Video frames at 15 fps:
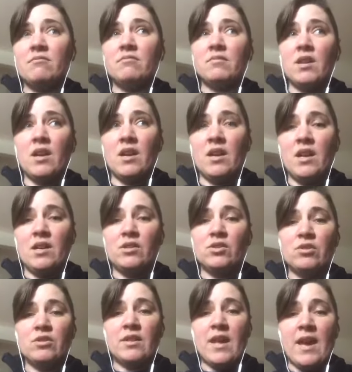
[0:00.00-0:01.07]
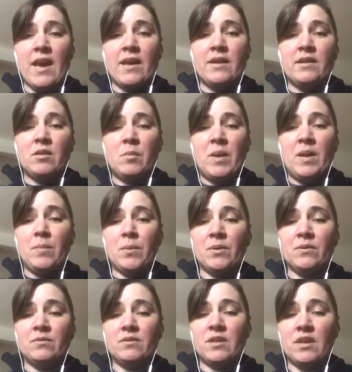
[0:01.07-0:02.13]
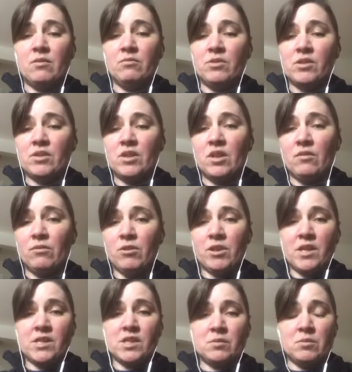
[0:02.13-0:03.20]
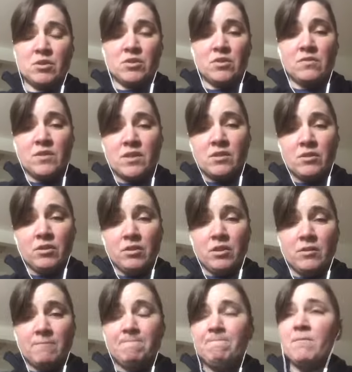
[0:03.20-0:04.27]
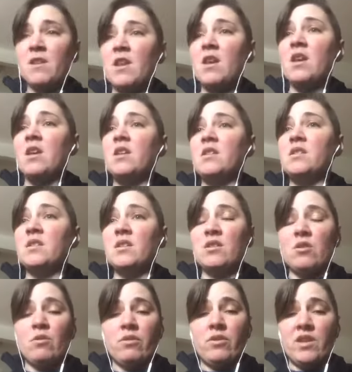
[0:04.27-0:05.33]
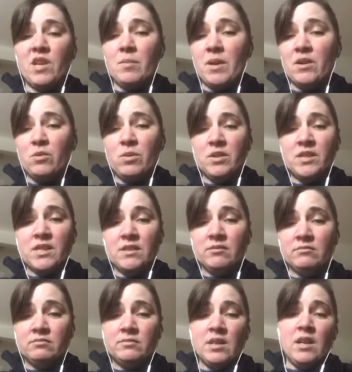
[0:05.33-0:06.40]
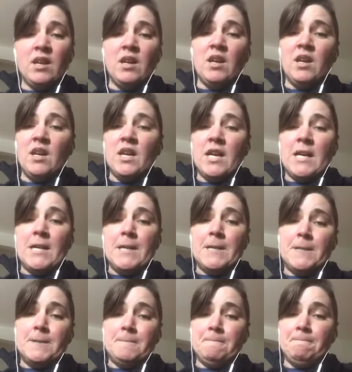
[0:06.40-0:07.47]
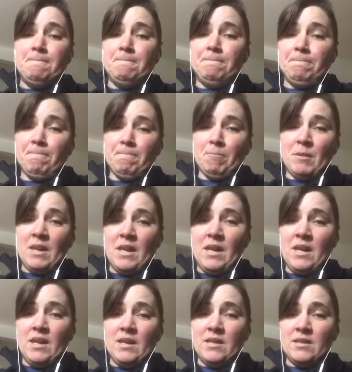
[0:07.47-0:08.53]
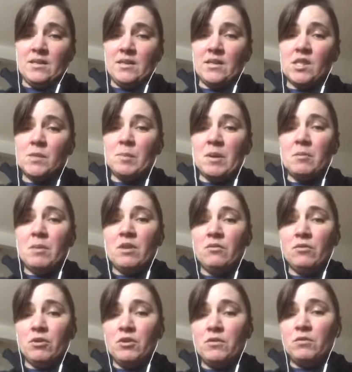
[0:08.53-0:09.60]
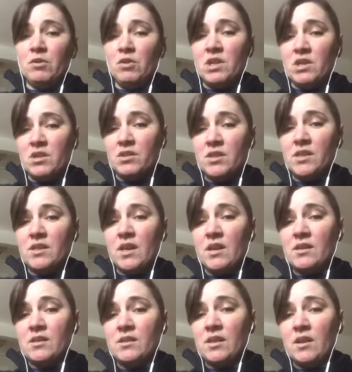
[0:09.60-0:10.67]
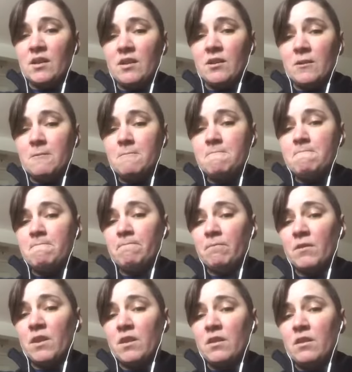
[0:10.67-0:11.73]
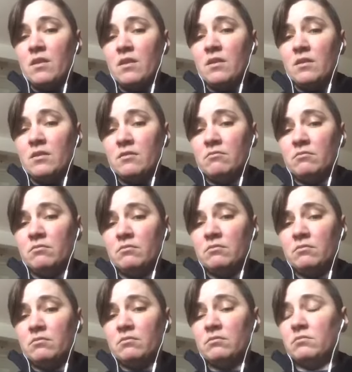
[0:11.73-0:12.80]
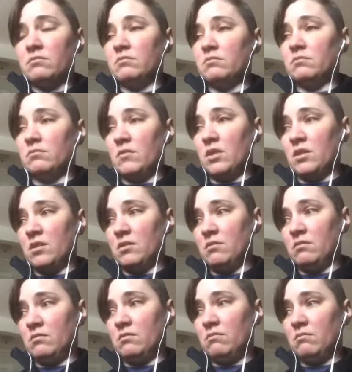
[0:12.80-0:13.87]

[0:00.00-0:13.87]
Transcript: answered an ad in the paper that was looking for a customer service clerk. Didn't know a thing about quilting, and spent my first few years as the the